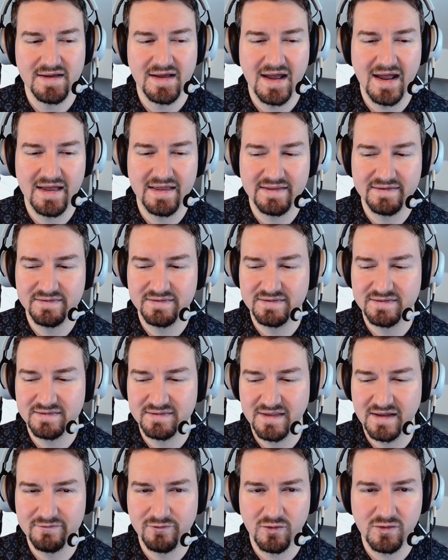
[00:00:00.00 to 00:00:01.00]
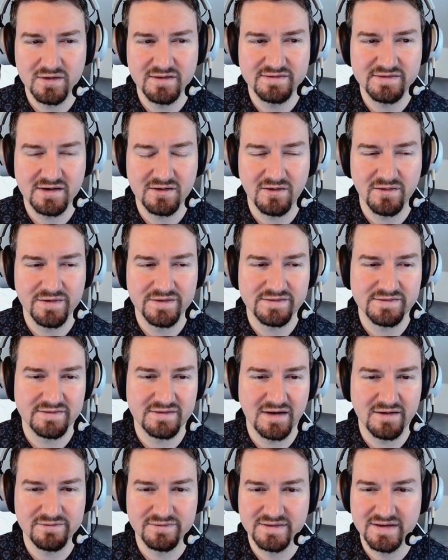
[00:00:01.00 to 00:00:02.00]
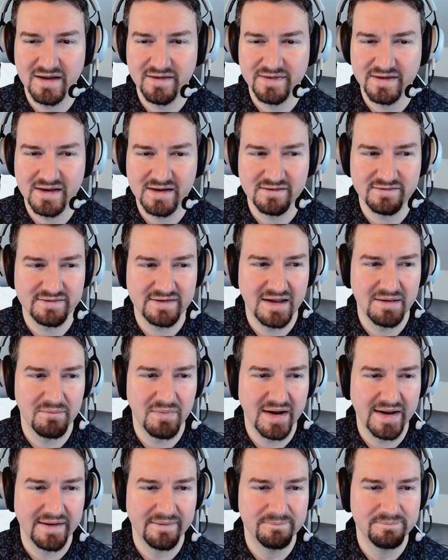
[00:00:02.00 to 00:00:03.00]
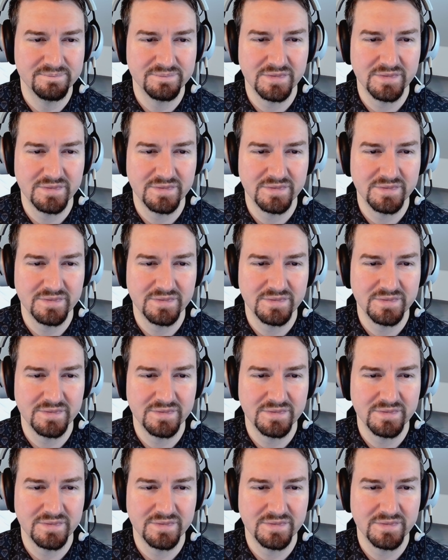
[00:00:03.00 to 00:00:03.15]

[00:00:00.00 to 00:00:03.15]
and they've already said all this stuff, and now they got to stand by it.